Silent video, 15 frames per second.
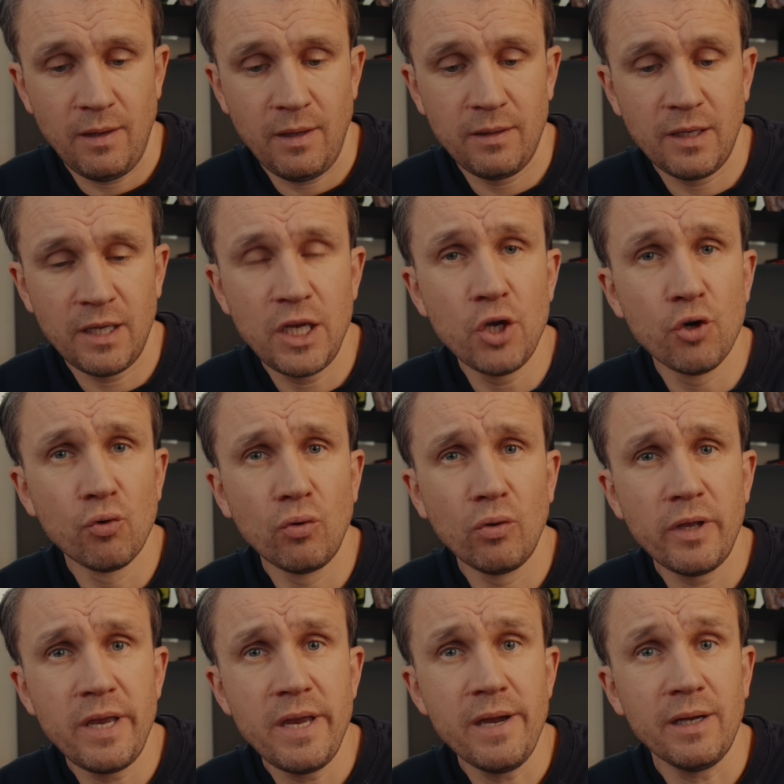And the key
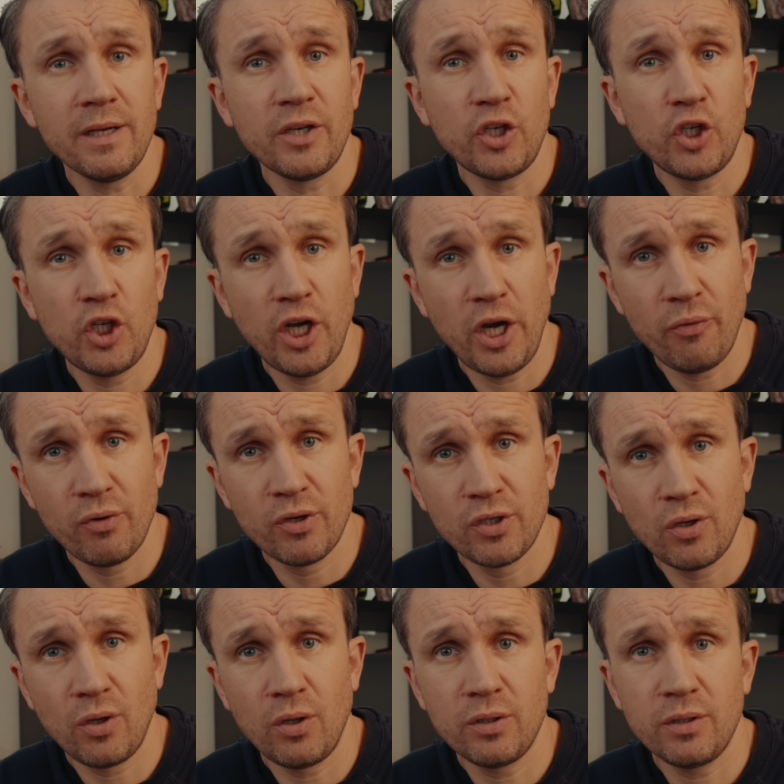rule here, share
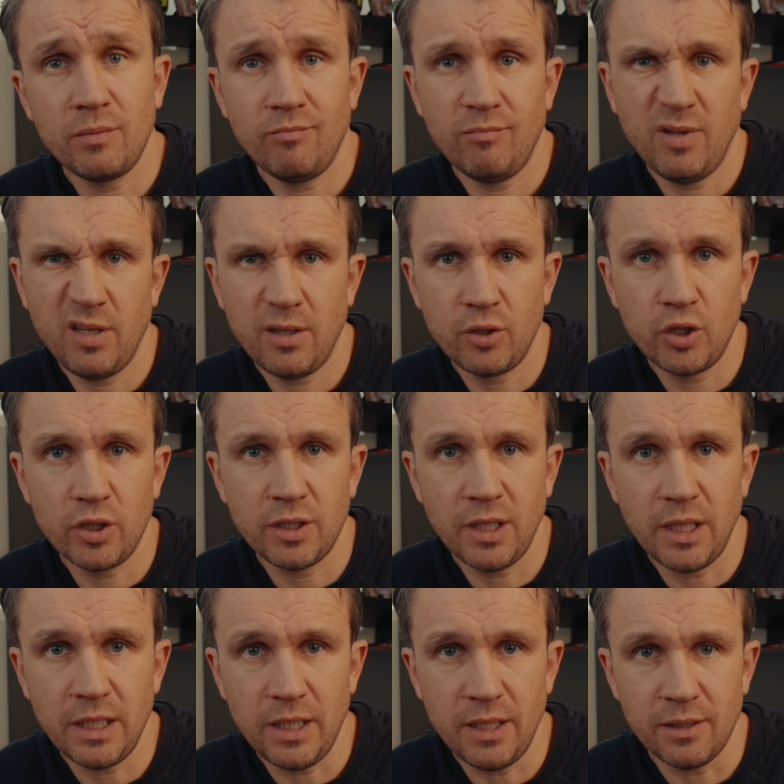results, not
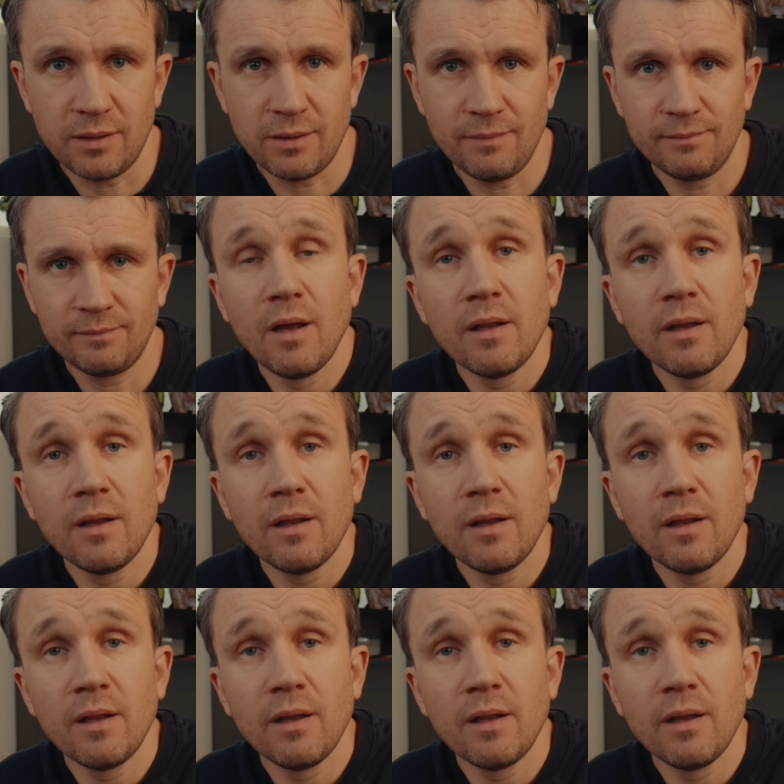just ideas.